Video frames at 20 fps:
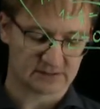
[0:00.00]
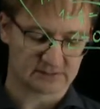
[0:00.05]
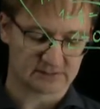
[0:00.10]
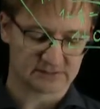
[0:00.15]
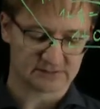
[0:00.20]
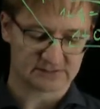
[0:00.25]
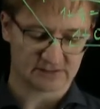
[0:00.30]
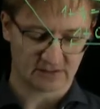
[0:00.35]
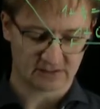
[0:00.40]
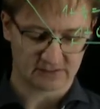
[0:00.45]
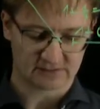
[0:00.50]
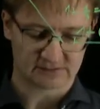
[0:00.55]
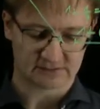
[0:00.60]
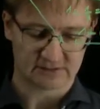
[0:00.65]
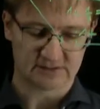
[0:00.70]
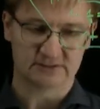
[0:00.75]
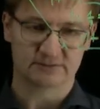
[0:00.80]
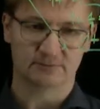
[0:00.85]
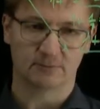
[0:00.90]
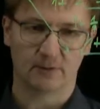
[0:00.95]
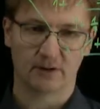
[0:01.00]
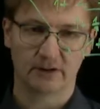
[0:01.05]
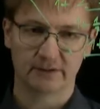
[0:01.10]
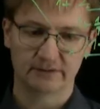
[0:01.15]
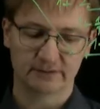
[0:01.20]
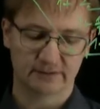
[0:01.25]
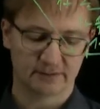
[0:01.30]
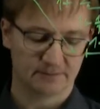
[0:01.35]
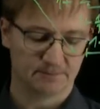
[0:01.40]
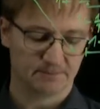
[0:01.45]
result is
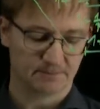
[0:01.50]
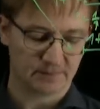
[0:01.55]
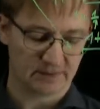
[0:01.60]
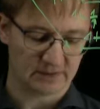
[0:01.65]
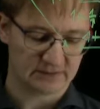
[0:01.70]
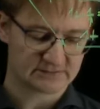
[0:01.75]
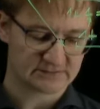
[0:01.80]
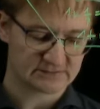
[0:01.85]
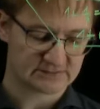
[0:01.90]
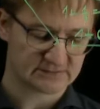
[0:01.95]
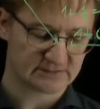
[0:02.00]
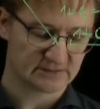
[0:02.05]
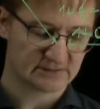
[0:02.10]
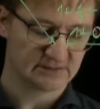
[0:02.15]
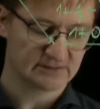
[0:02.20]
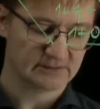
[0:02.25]
1 plus